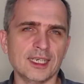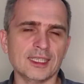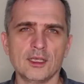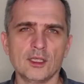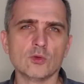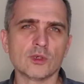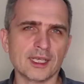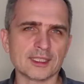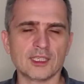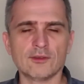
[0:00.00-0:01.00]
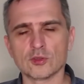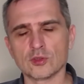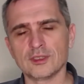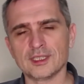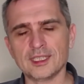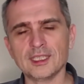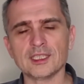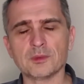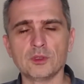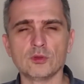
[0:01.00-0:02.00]
I don't have an answer to
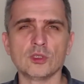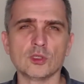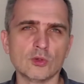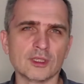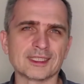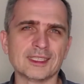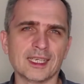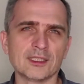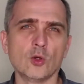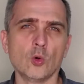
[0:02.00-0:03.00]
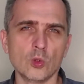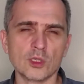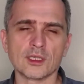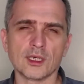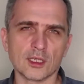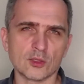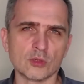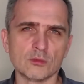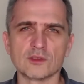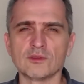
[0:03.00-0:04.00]
this question. That's
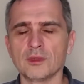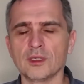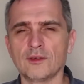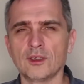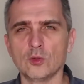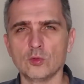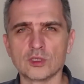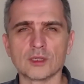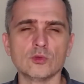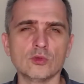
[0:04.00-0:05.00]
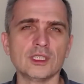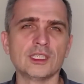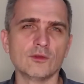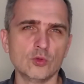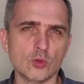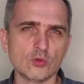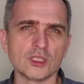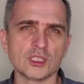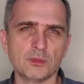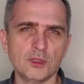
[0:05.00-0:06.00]
about what I wanted to say
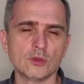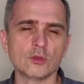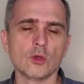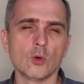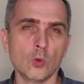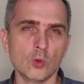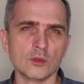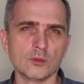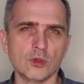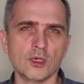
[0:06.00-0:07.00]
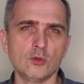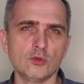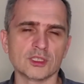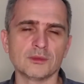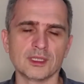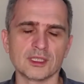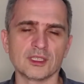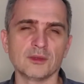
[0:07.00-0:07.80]
today, and immediately make an